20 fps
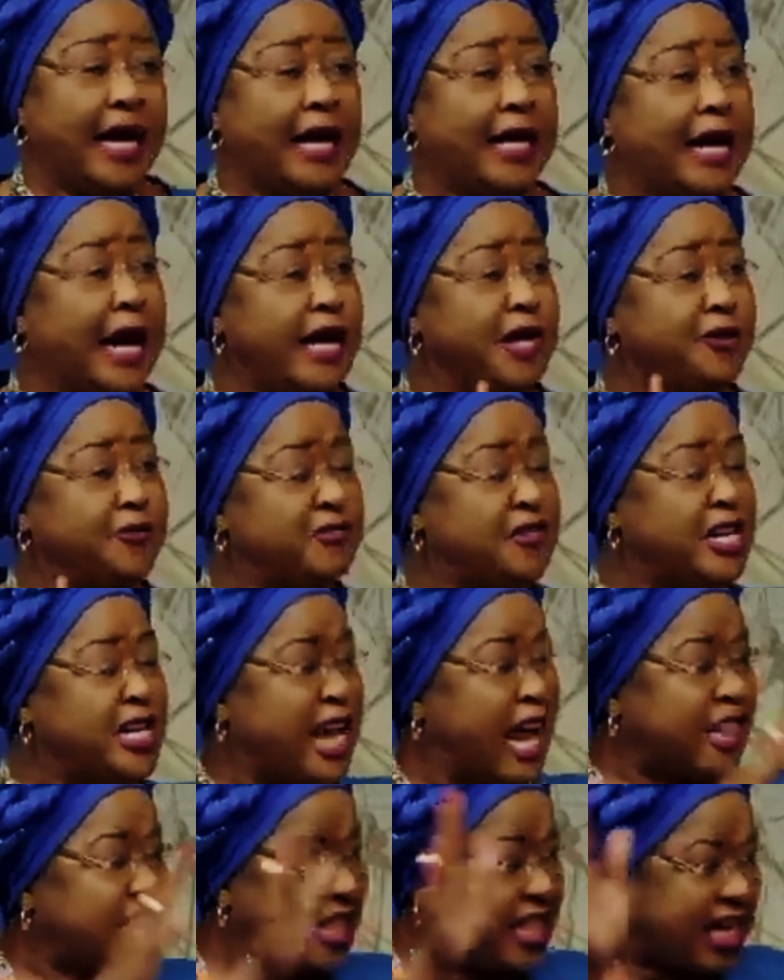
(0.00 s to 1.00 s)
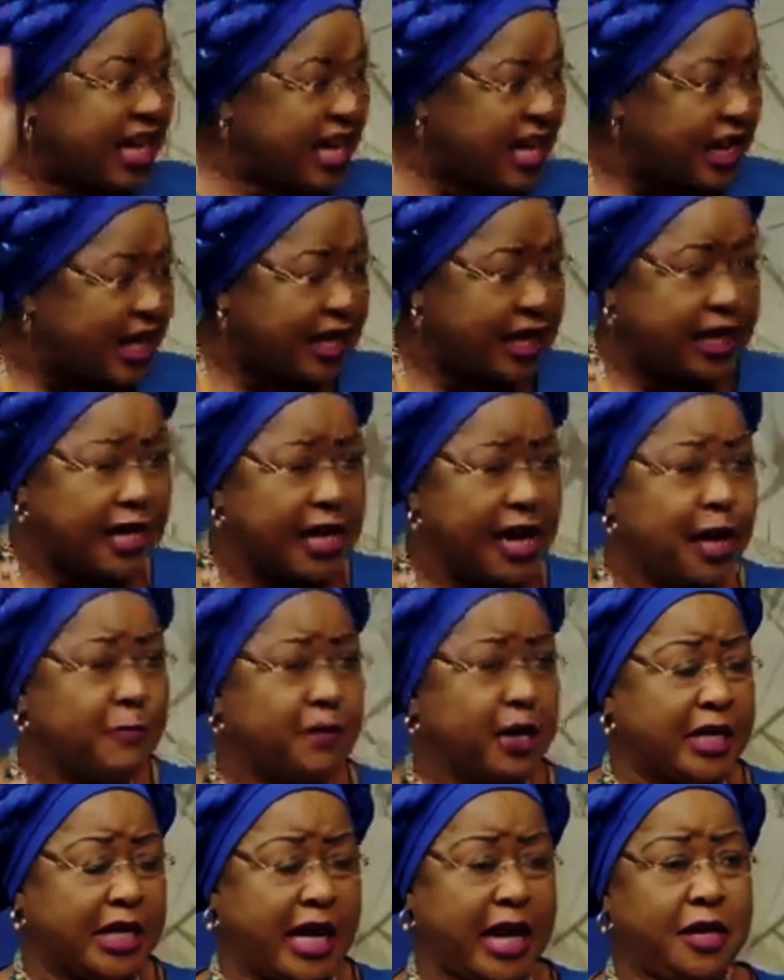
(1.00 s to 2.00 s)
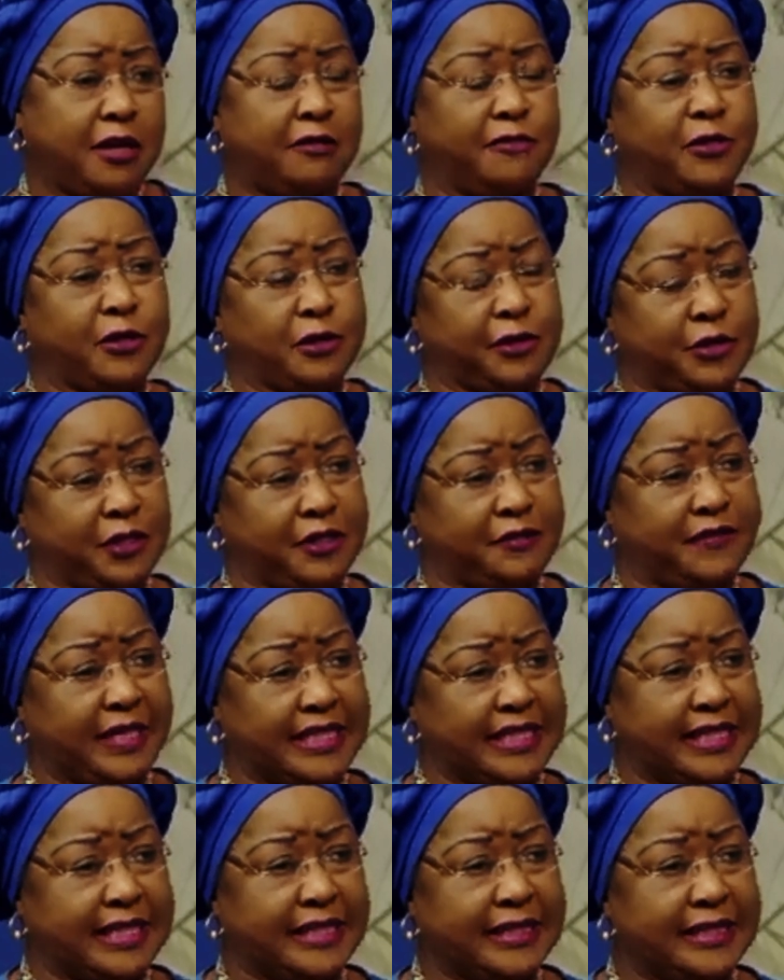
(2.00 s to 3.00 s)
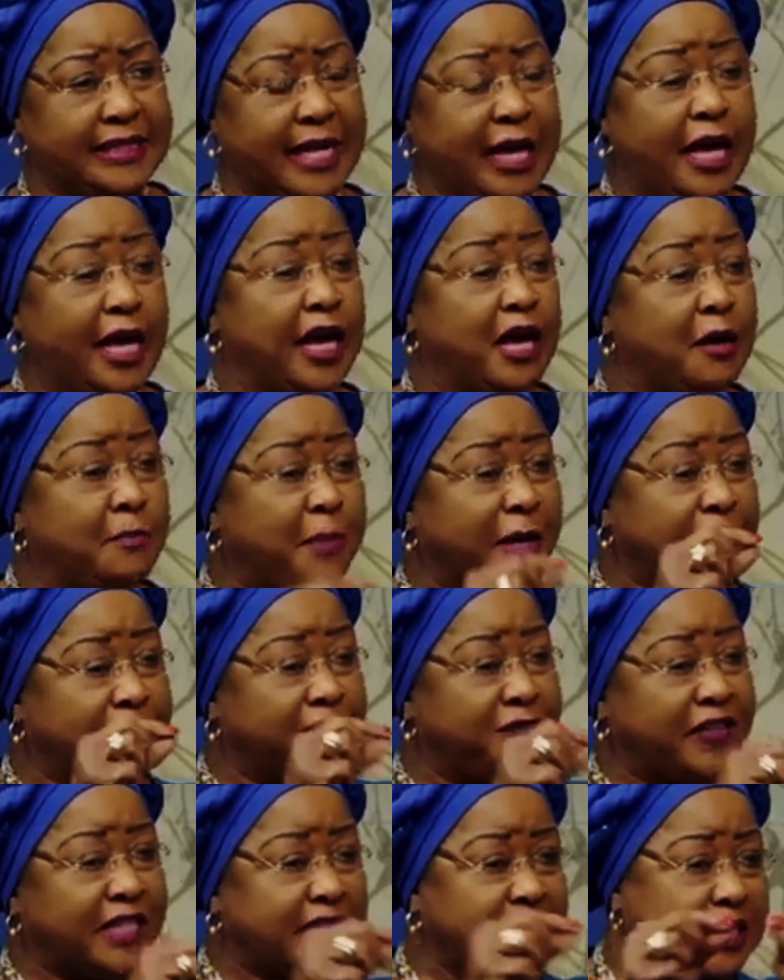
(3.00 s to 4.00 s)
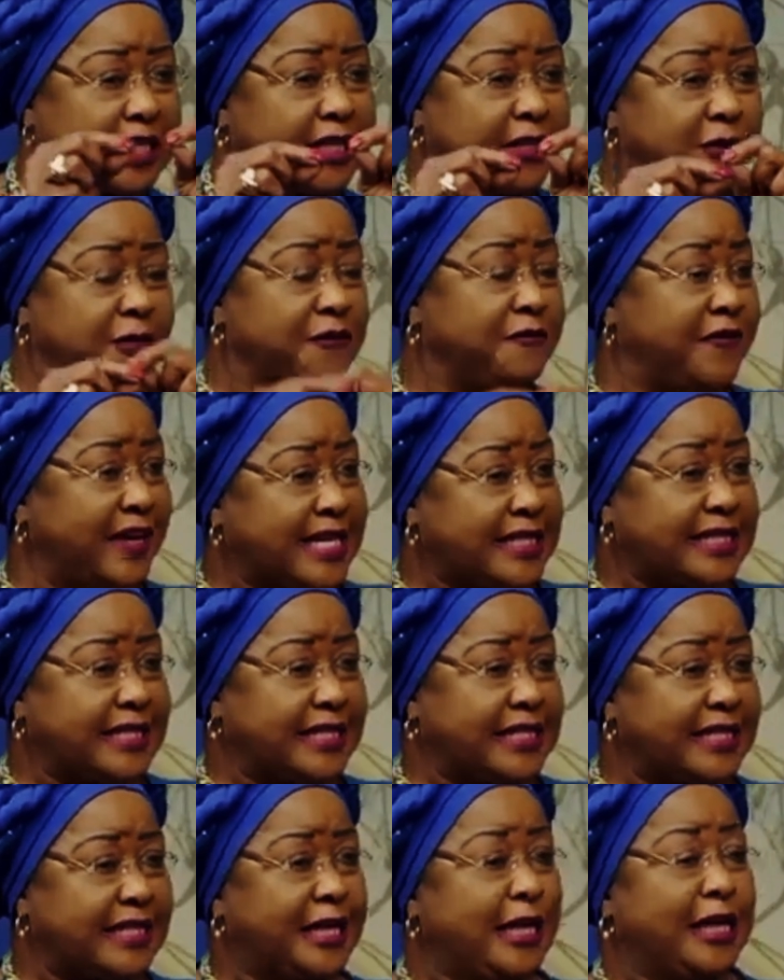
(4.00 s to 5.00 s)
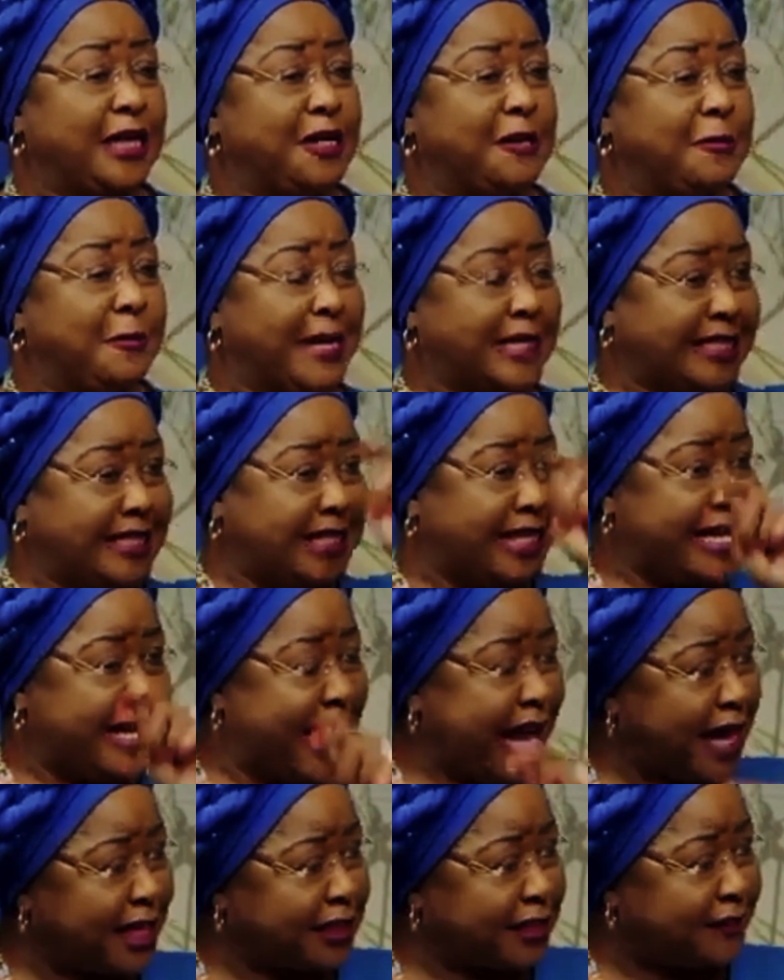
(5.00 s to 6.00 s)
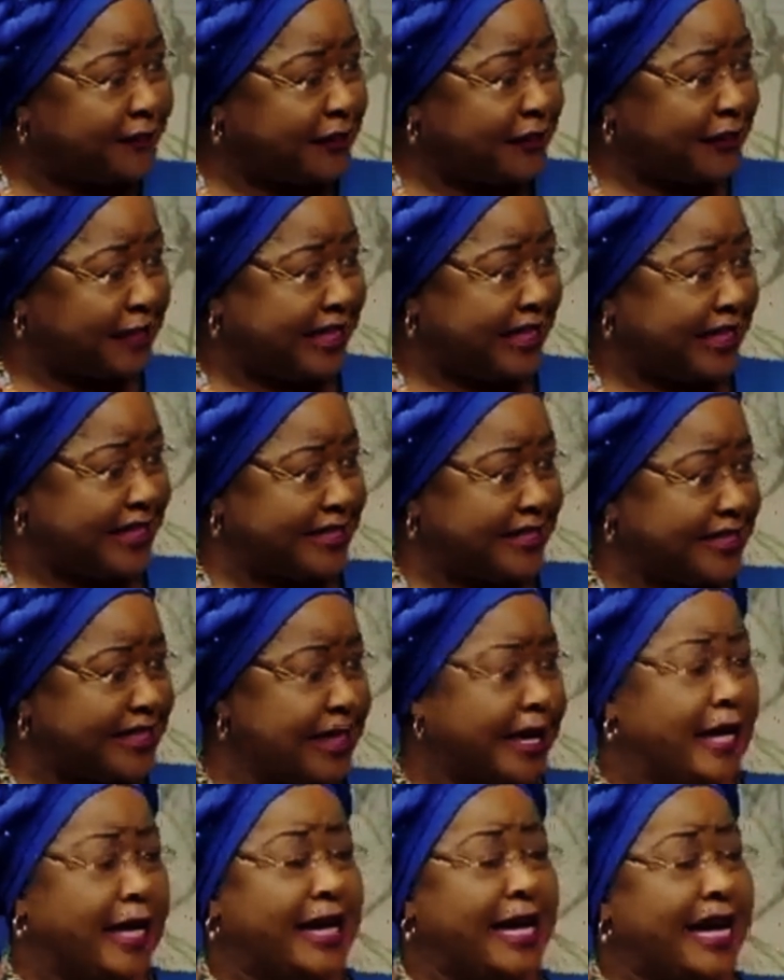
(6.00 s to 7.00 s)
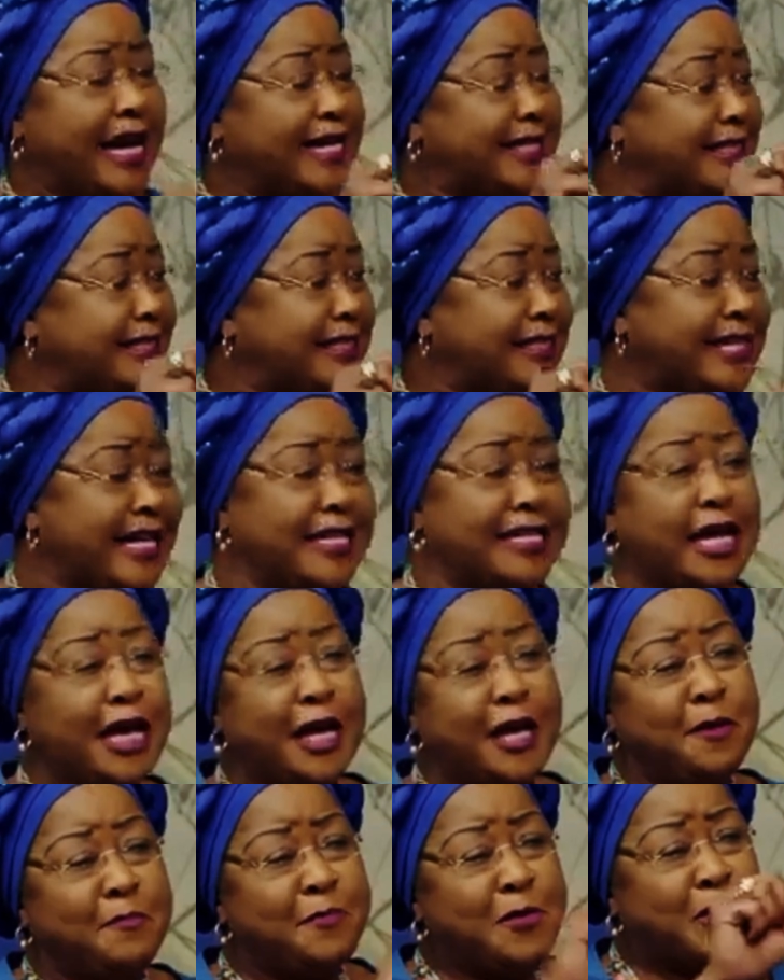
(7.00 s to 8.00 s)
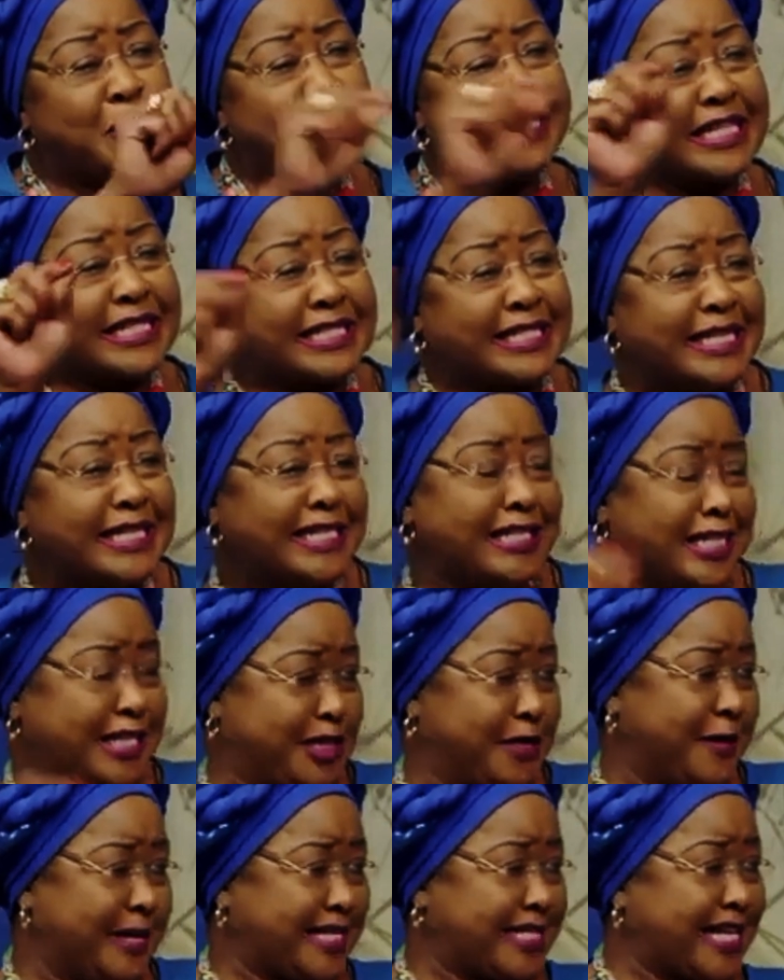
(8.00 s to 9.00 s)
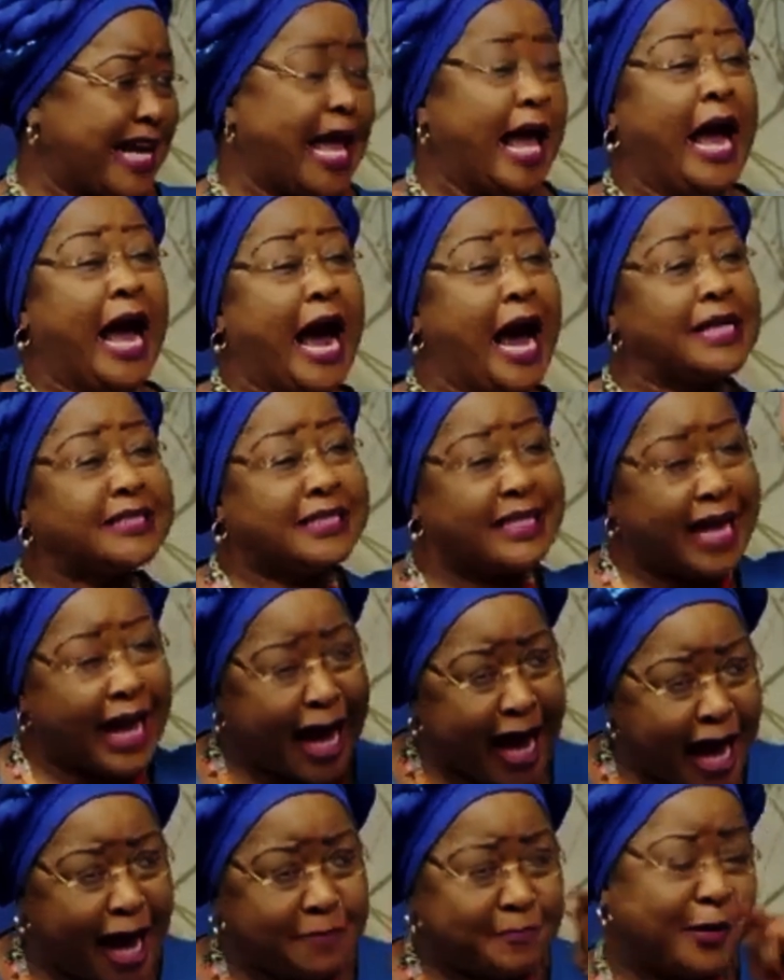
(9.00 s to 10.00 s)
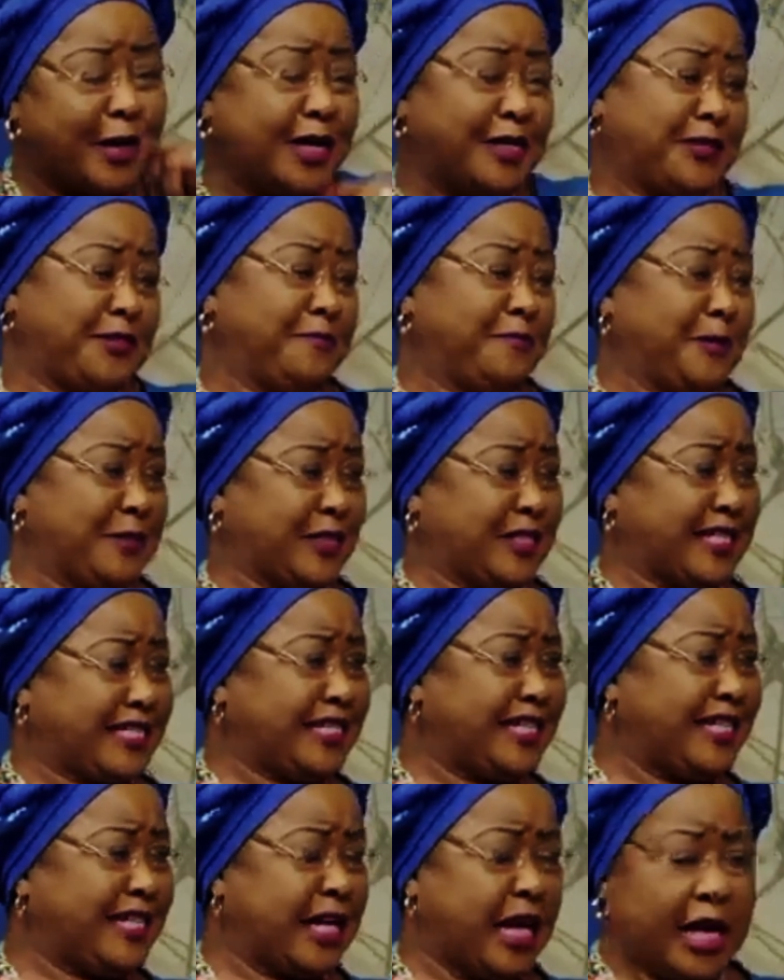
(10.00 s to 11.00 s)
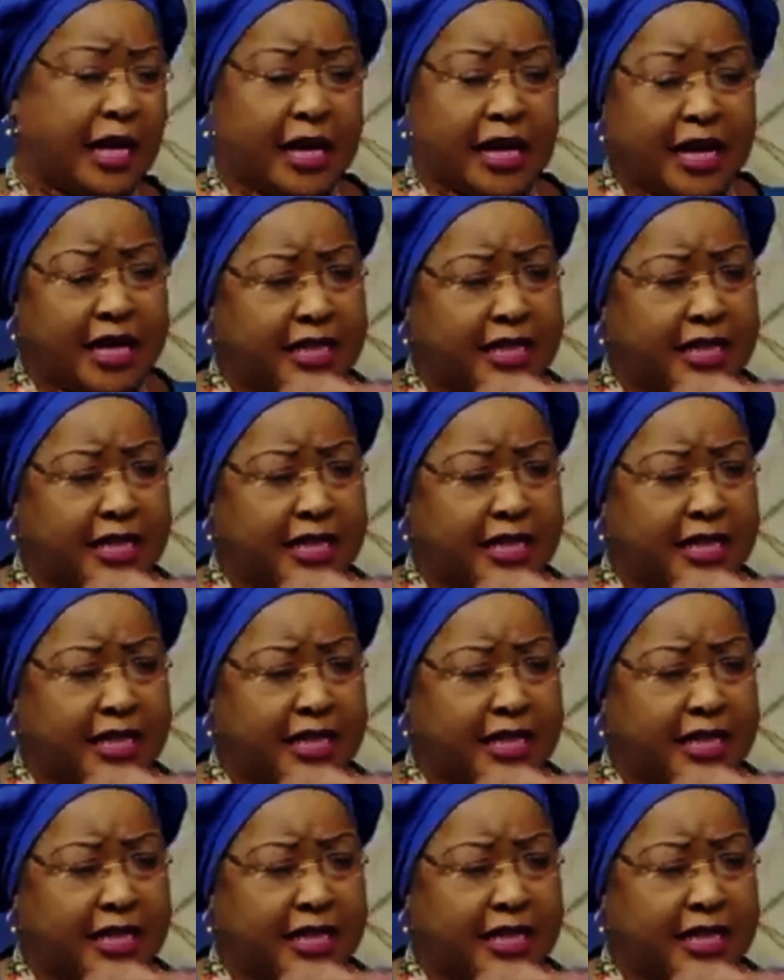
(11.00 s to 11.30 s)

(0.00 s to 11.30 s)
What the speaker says: And I knew nothing about any of those universities, but Fisk University was in Nashville, Tennessee, and it said, Music City, USA. I said, I'm going to Music City.